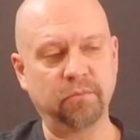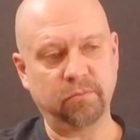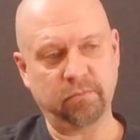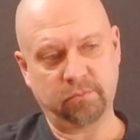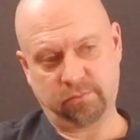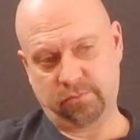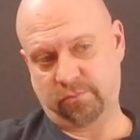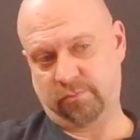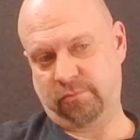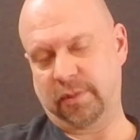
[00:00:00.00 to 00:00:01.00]

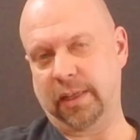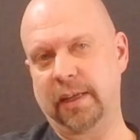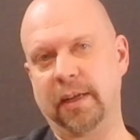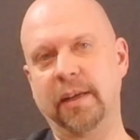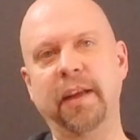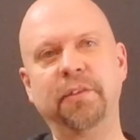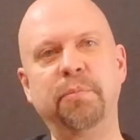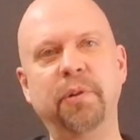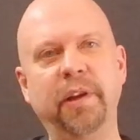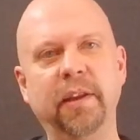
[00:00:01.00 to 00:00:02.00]
and get a nice
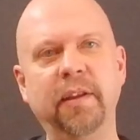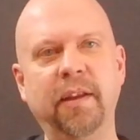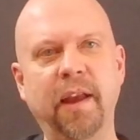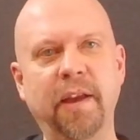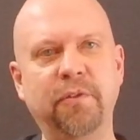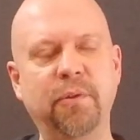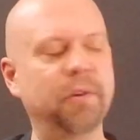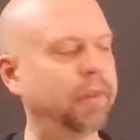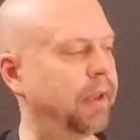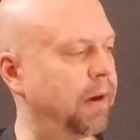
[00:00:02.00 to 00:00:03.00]
pretty F
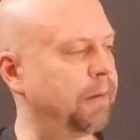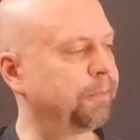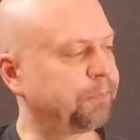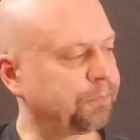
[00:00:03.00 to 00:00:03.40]
chord there.